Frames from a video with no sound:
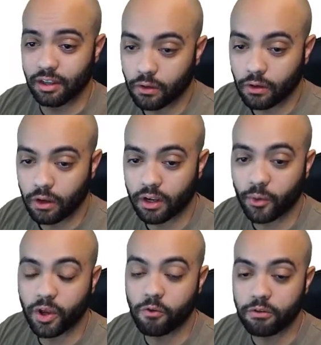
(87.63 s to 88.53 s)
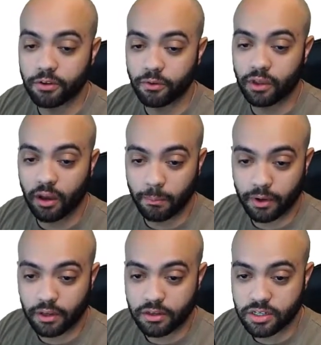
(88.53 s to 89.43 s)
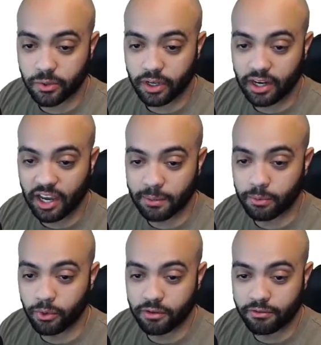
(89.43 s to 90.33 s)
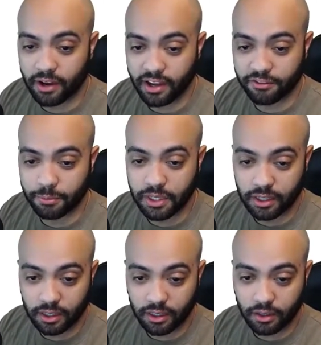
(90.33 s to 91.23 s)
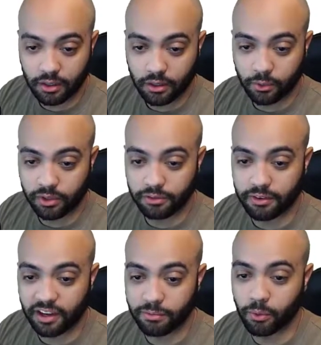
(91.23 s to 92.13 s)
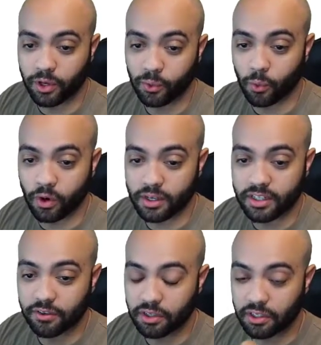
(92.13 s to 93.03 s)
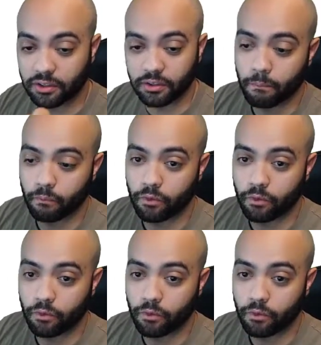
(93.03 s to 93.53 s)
And a quick overview of the company is showing a 9.5 PE with a 5.1 dividend yield.